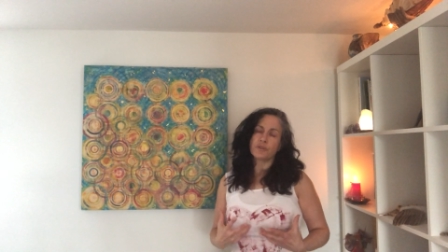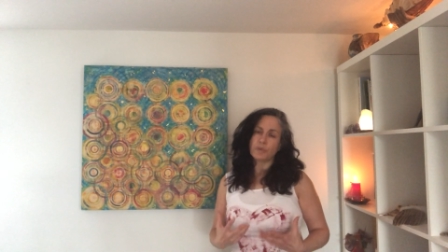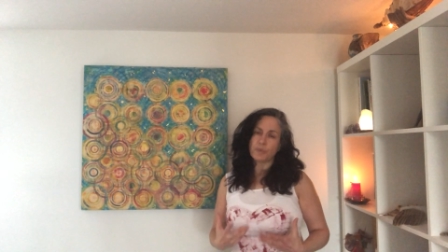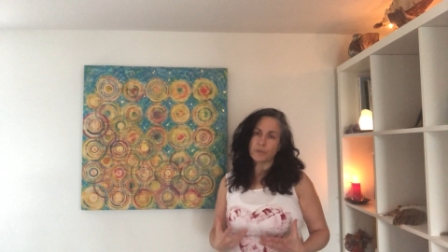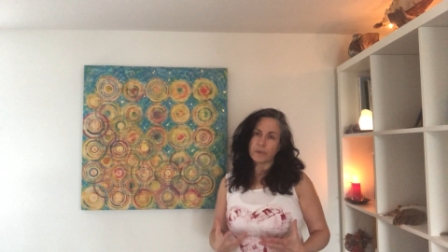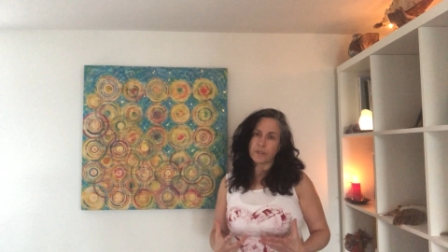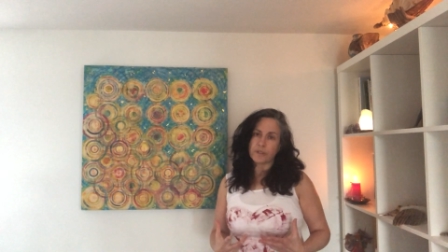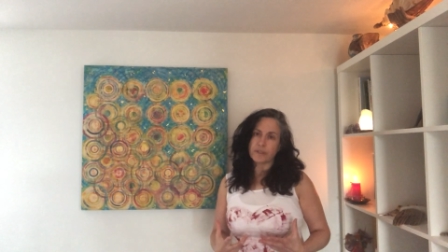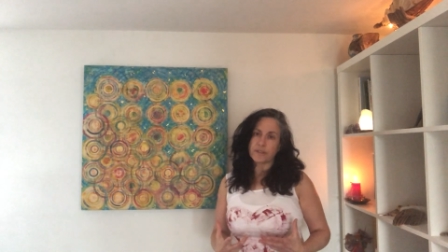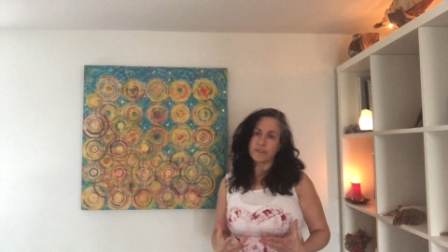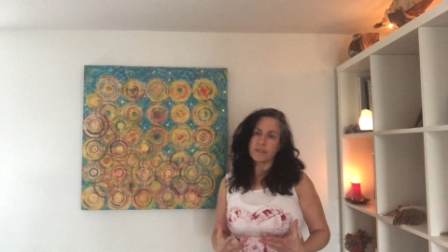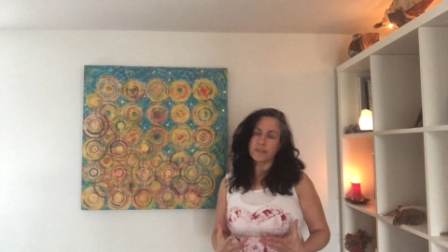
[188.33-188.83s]

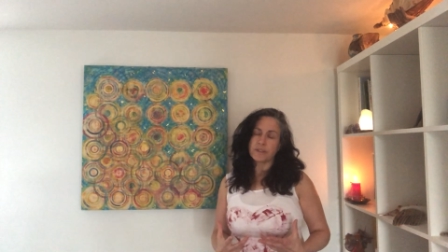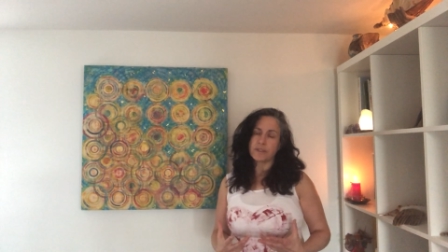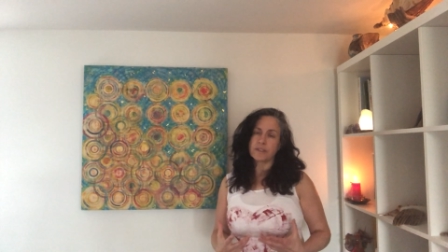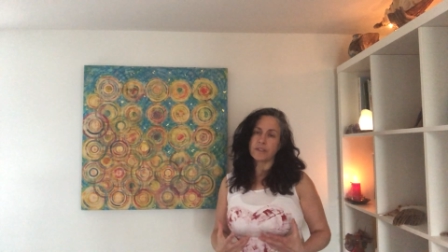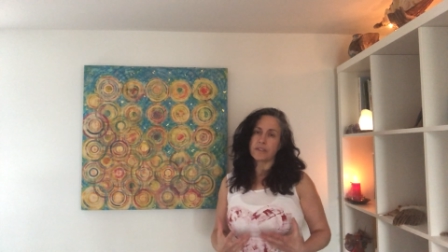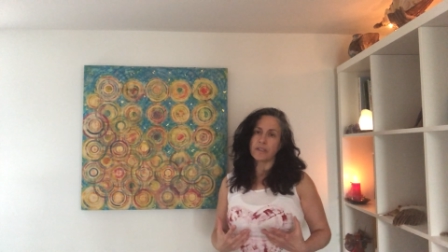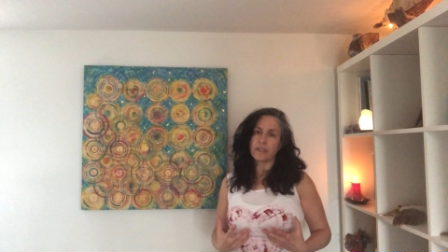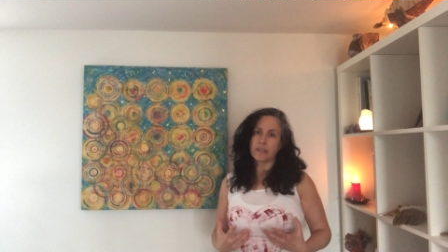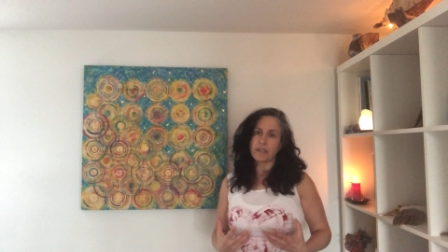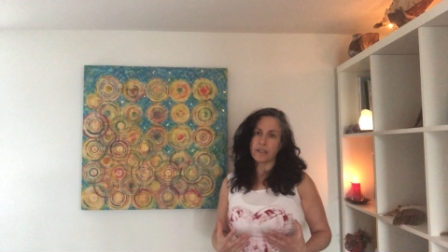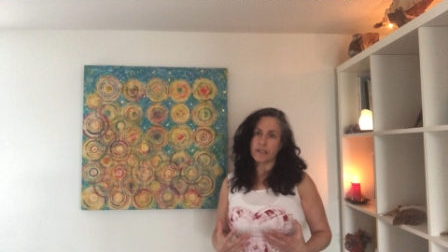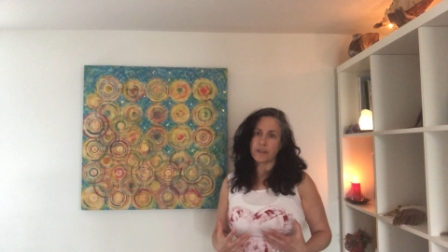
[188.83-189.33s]
quilts
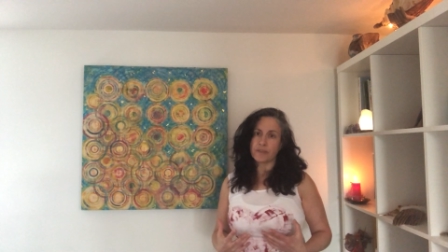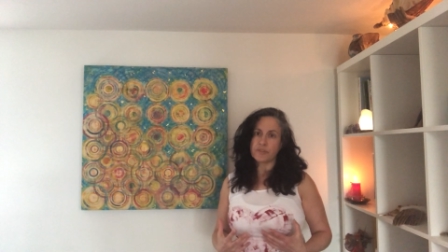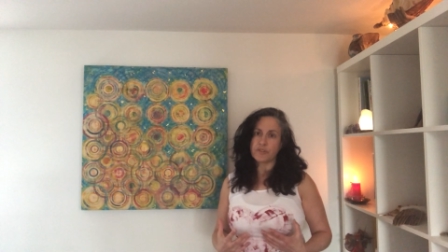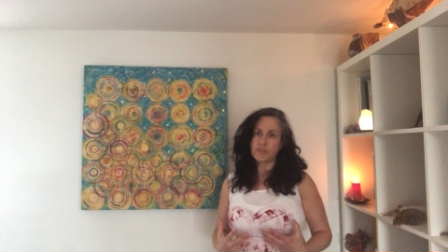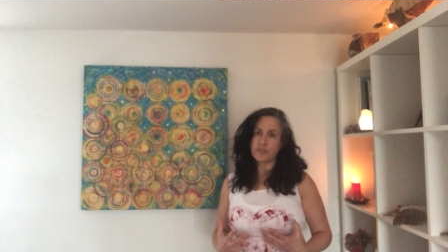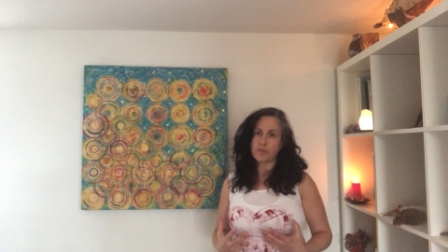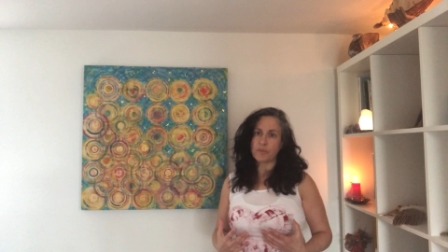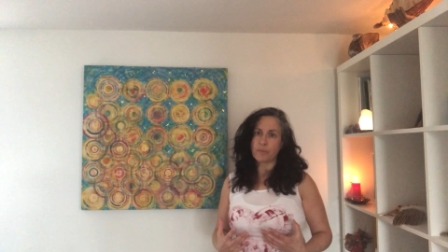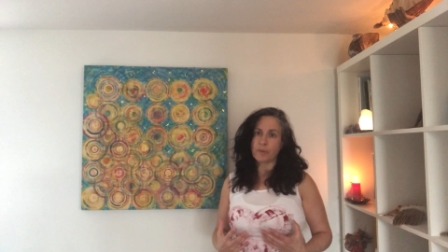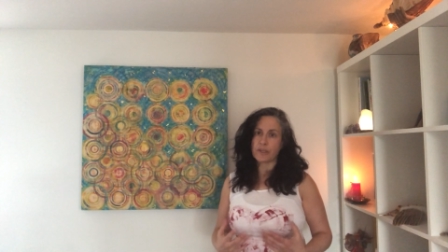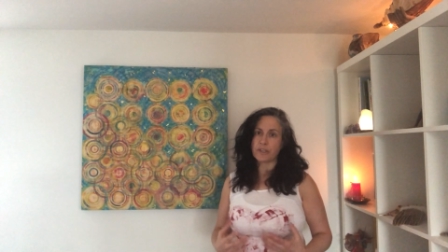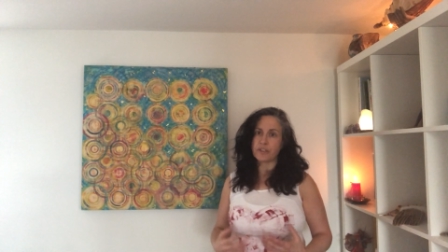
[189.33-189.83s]
that I love
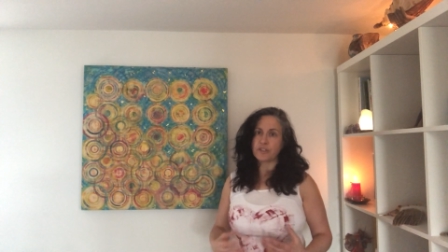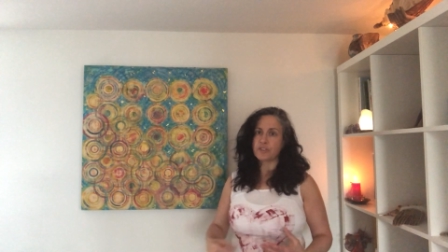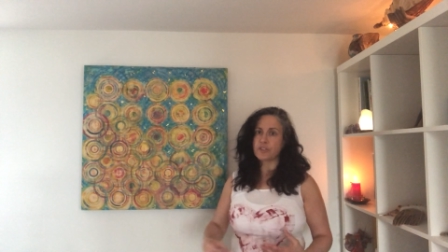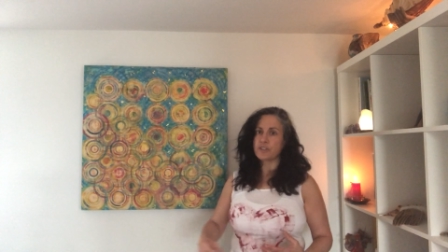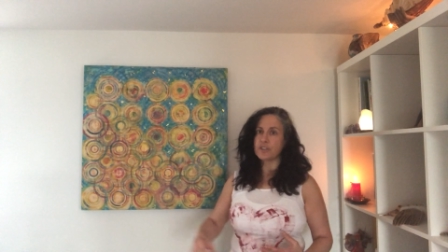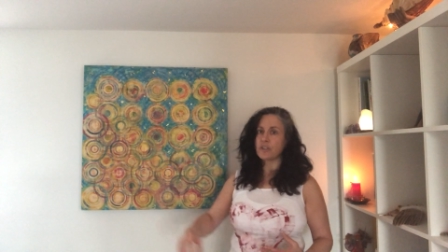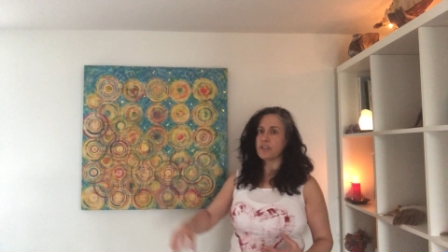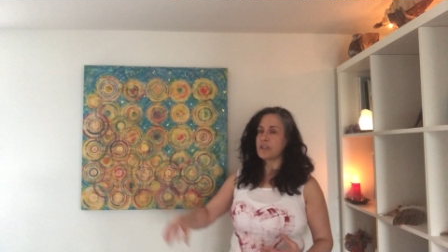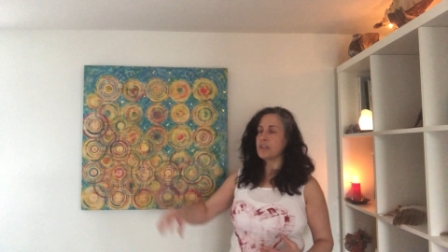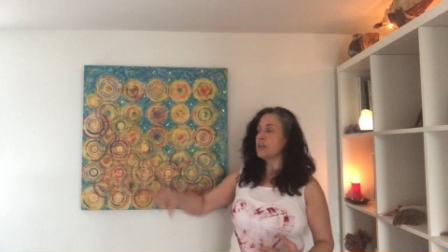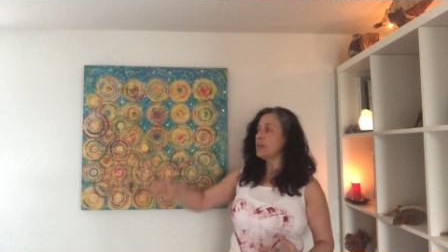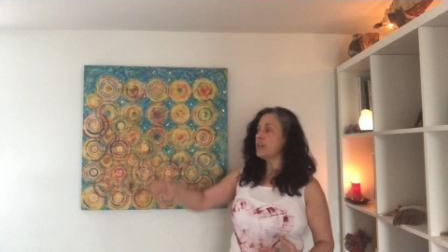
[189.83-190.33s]
so much.